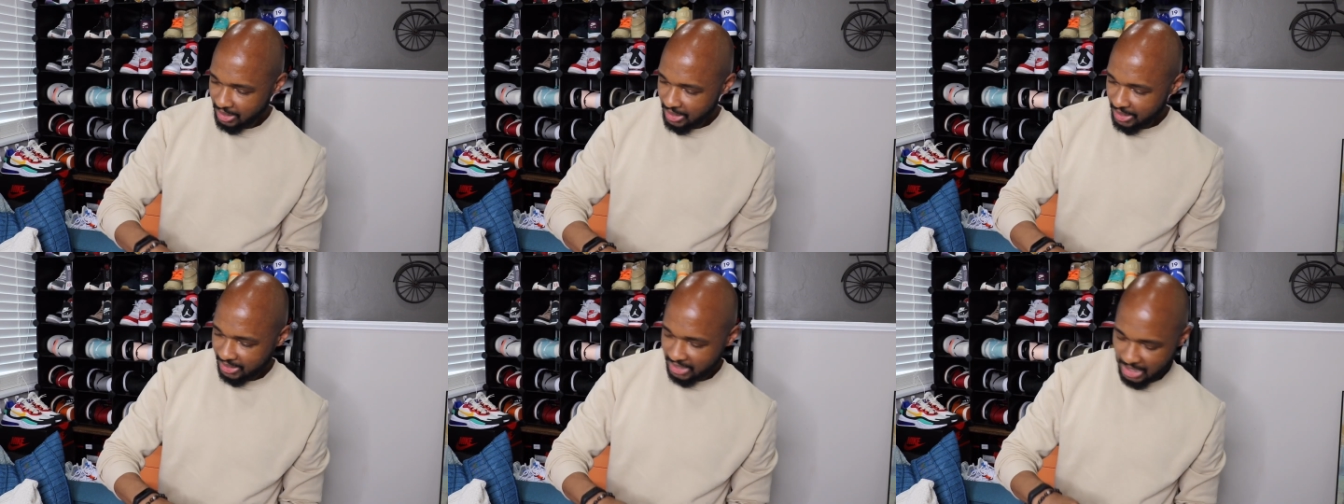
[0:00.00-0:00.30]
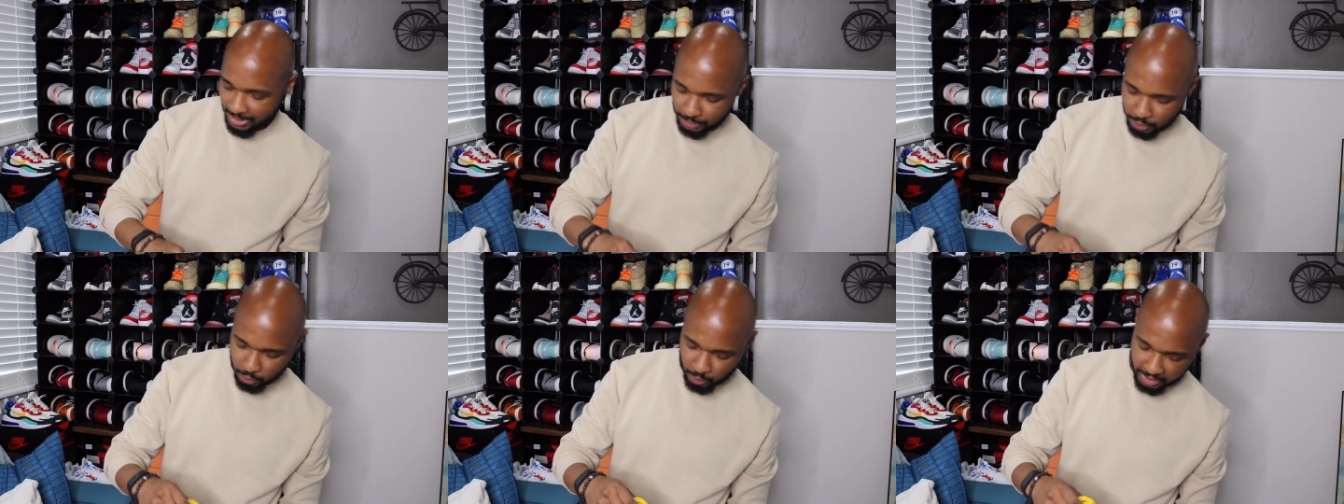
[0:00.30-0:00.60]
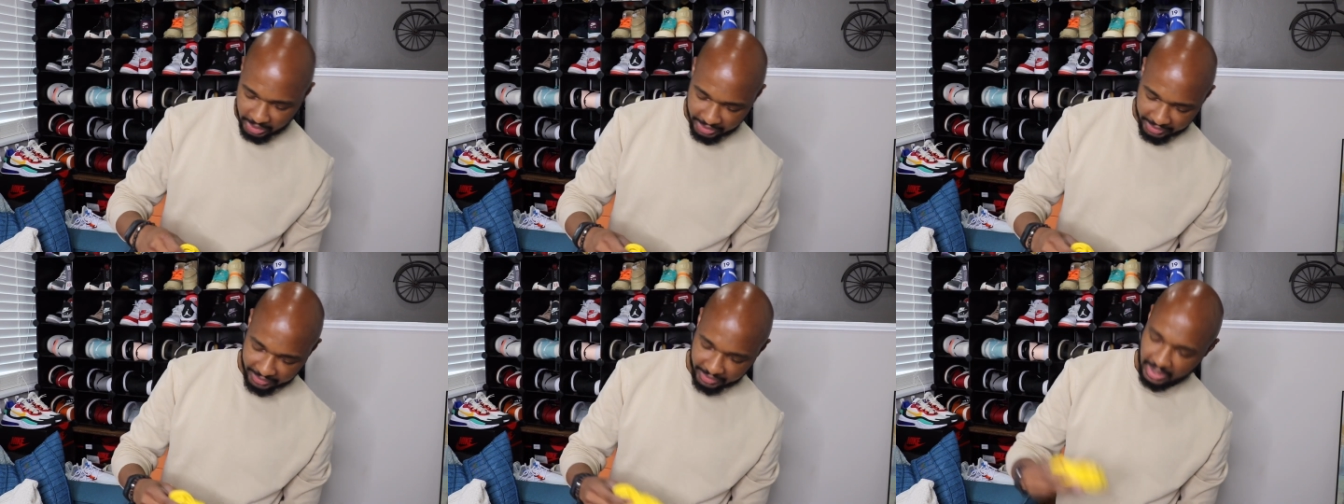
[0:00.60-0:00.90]
comes
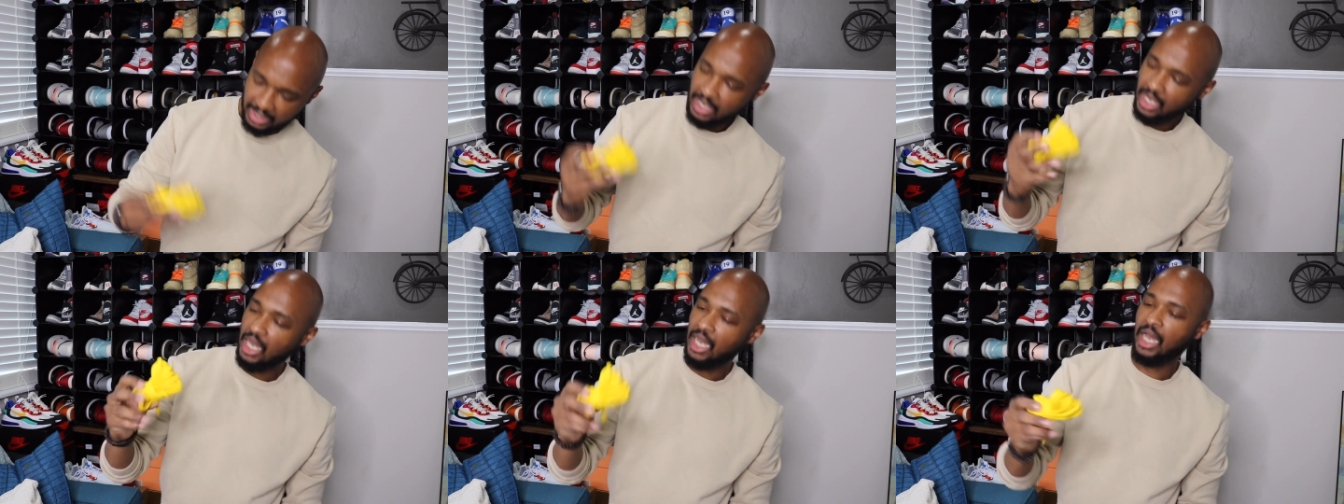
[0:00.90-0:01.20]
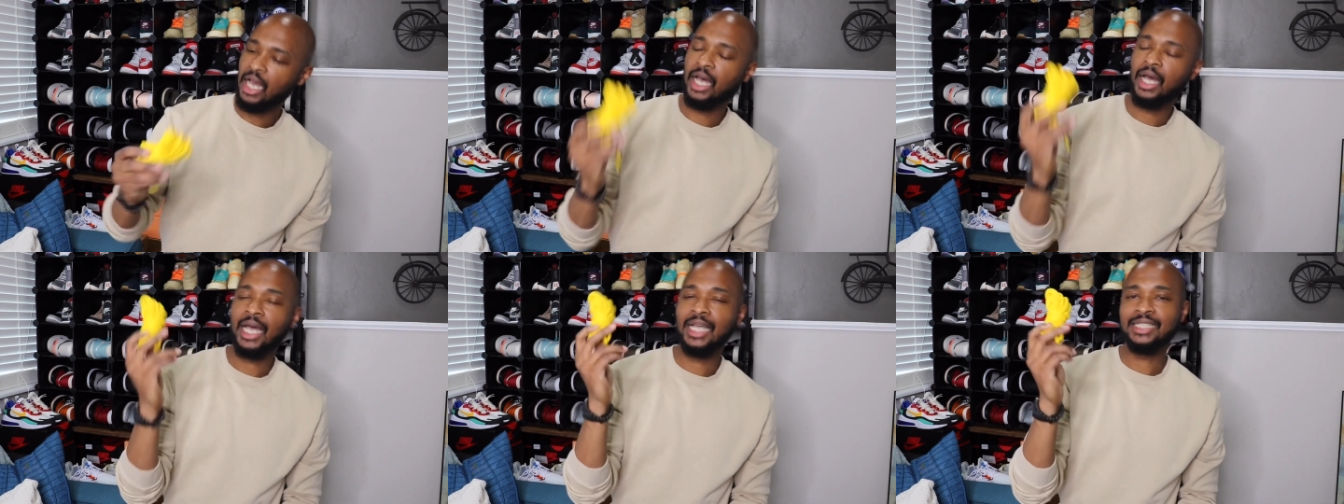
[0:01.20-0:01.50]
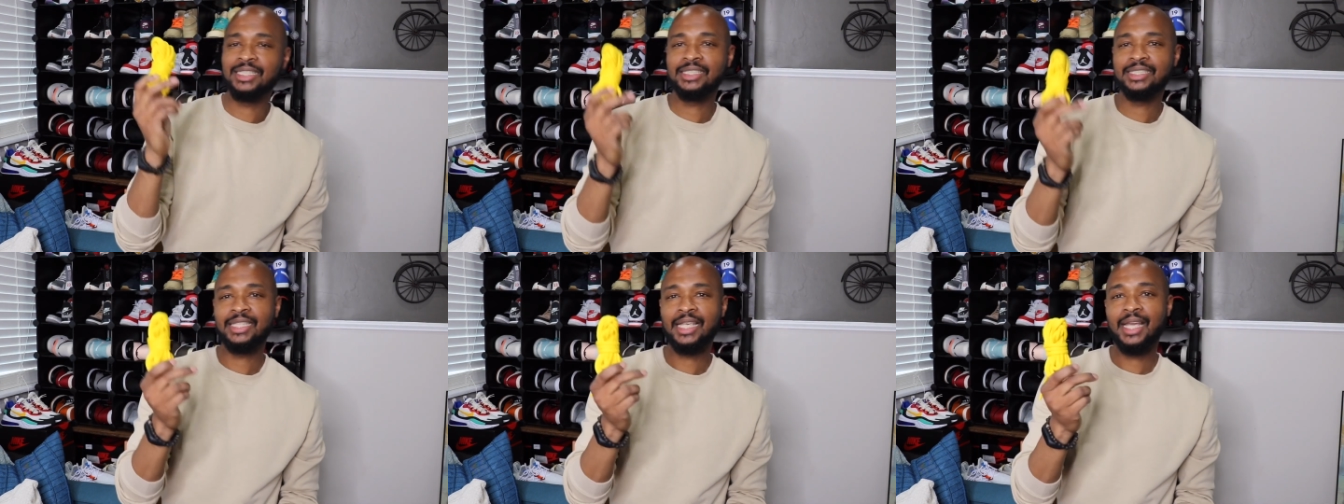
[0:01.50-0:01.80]
with a
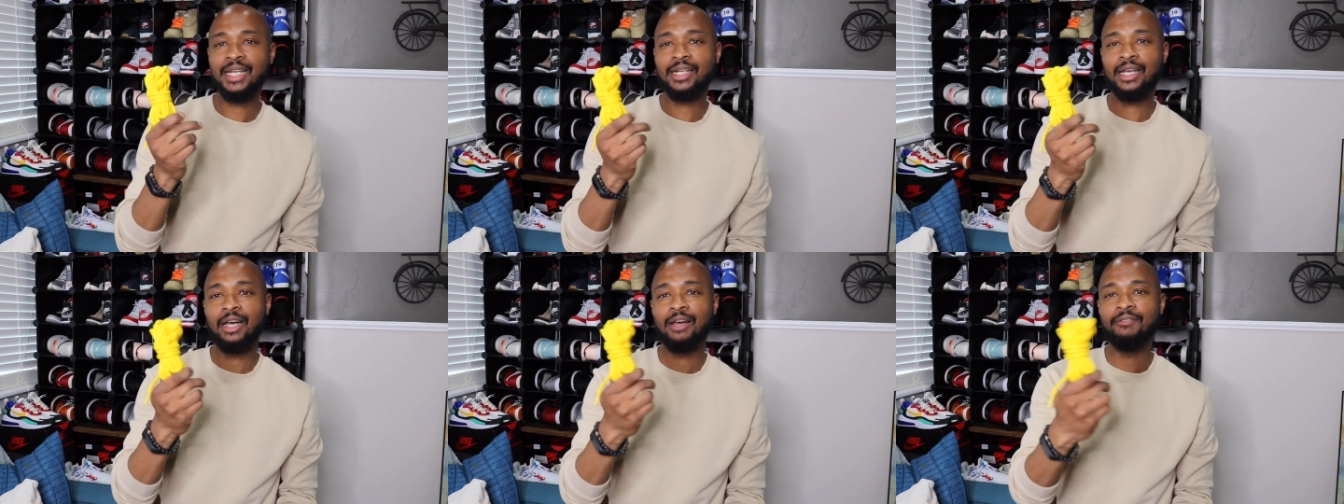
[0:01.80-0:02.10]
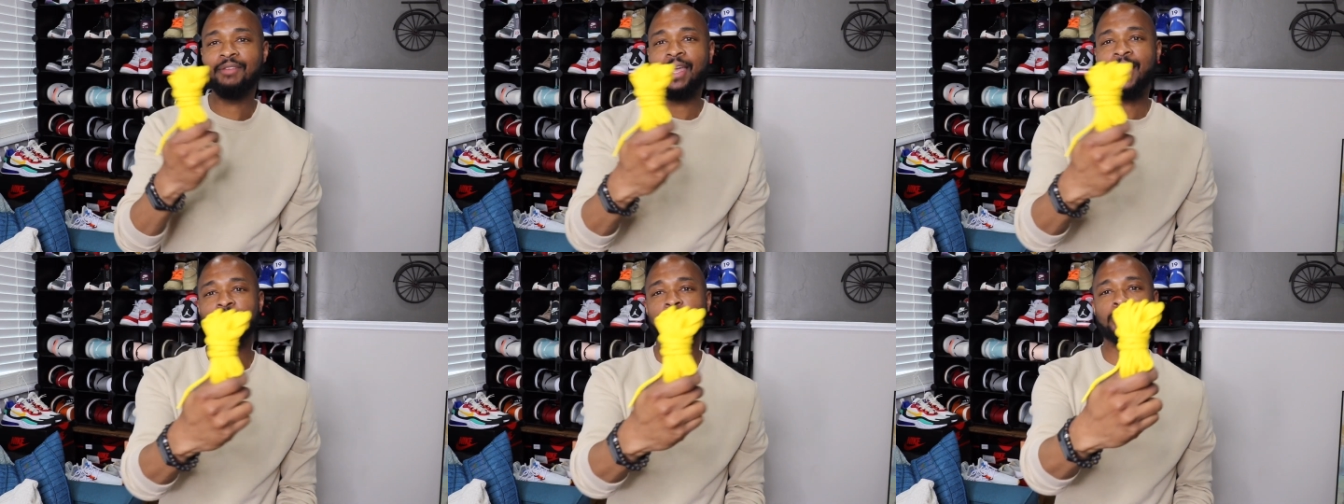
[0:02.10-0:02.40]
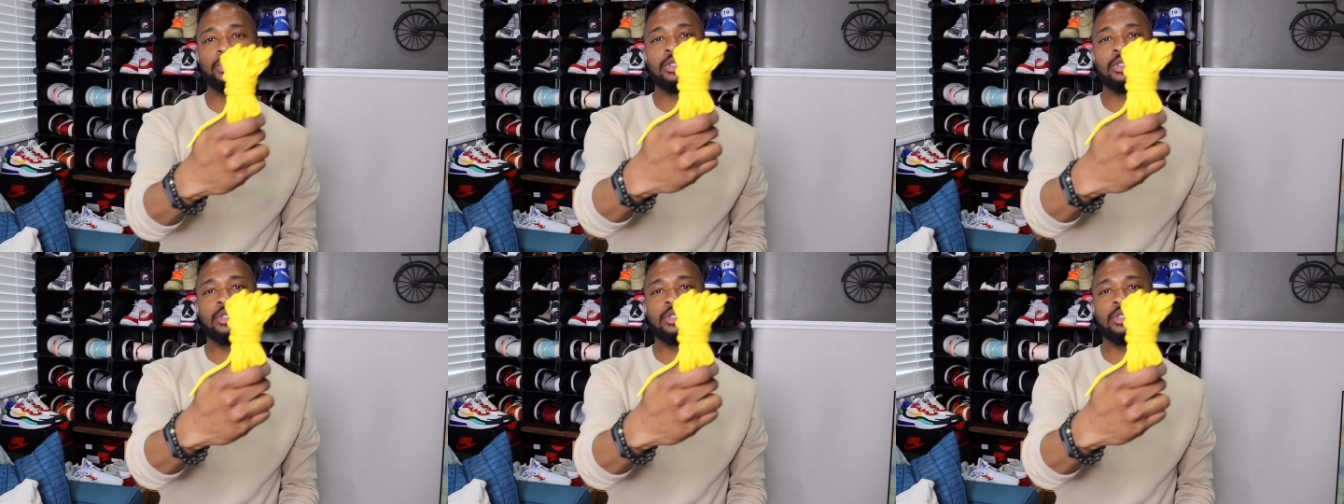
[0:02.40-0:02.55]
set of extra